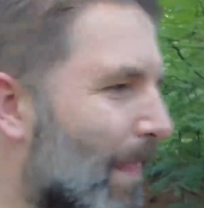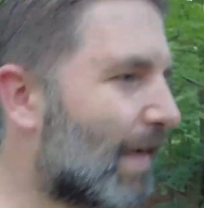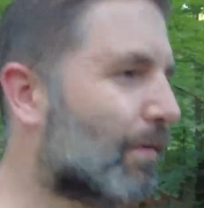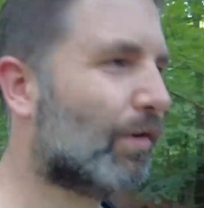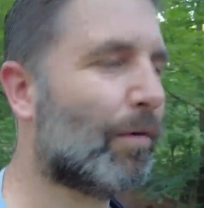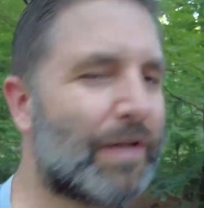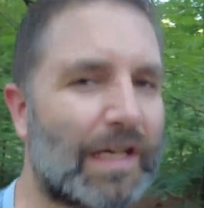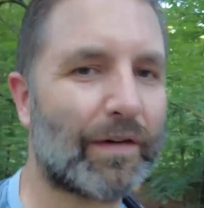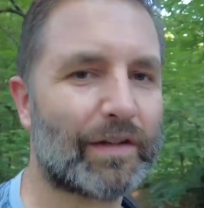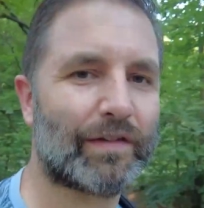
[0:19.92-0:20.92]
and you come
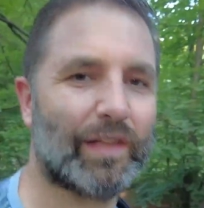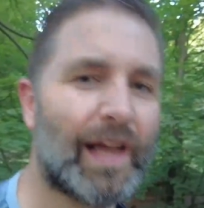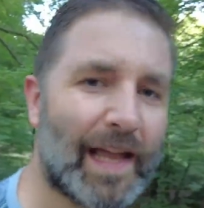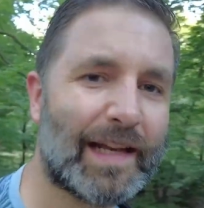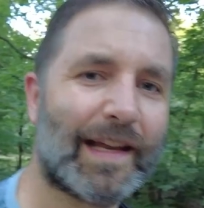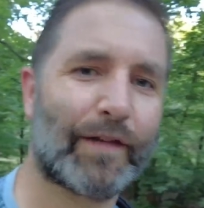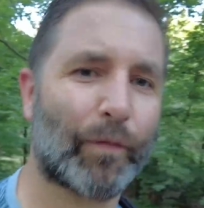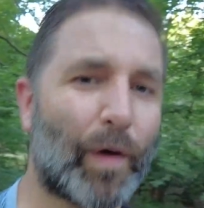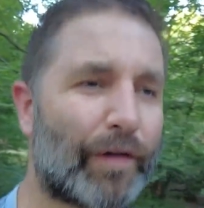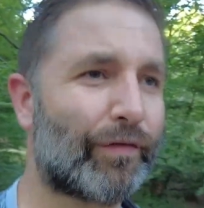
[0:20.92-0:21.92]
here and you see, hey, they have a
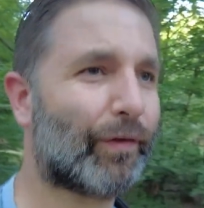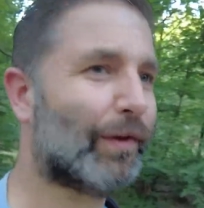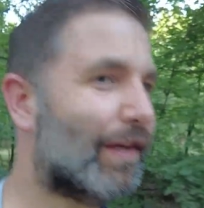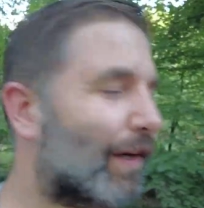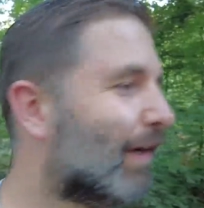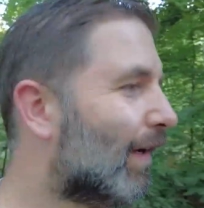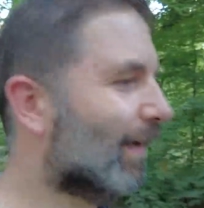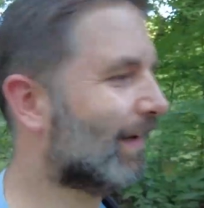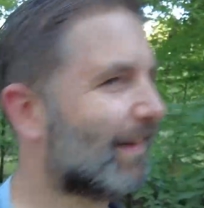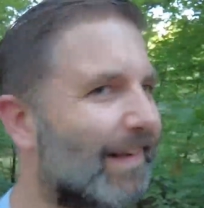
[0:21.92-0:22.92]
waterfall here.
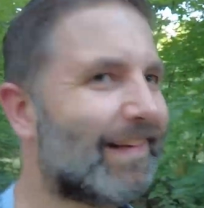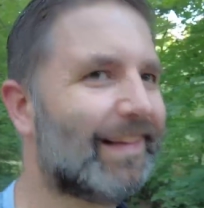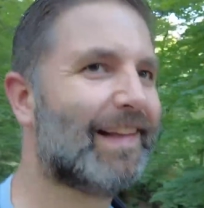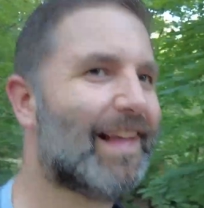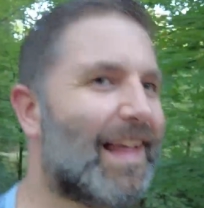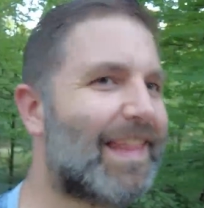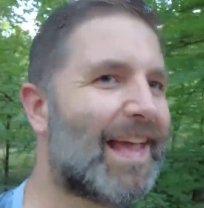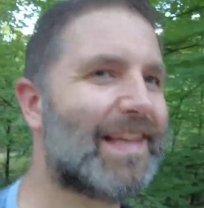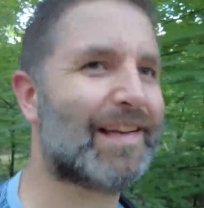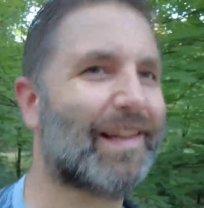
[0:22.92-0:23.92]
And
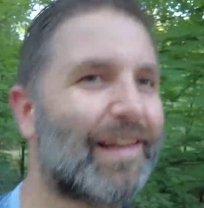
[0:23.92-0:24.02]
then